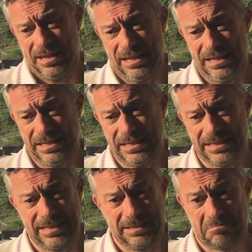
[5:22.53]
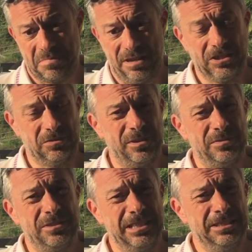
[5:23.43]
is as a
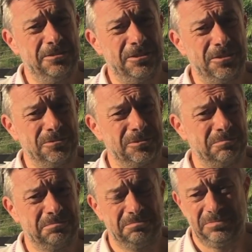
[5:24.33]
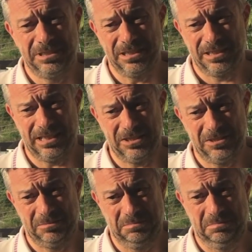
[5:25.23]
15-year-old
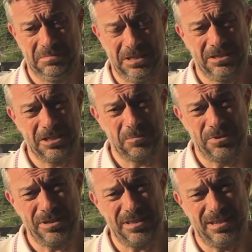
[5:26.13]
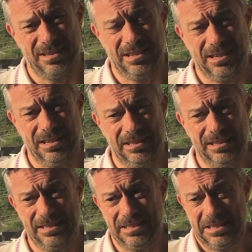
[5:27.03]
youngest brother,
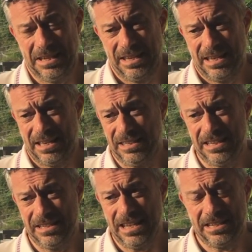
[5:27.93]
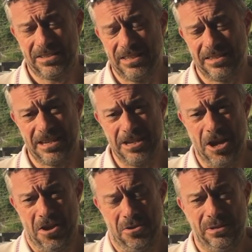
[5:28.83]
and then the next thing they
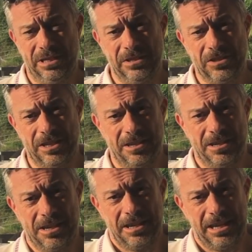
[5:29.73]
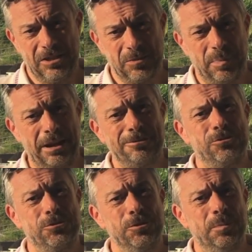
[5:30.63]
know, he's a
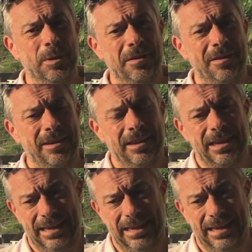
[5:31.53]
paratrooper,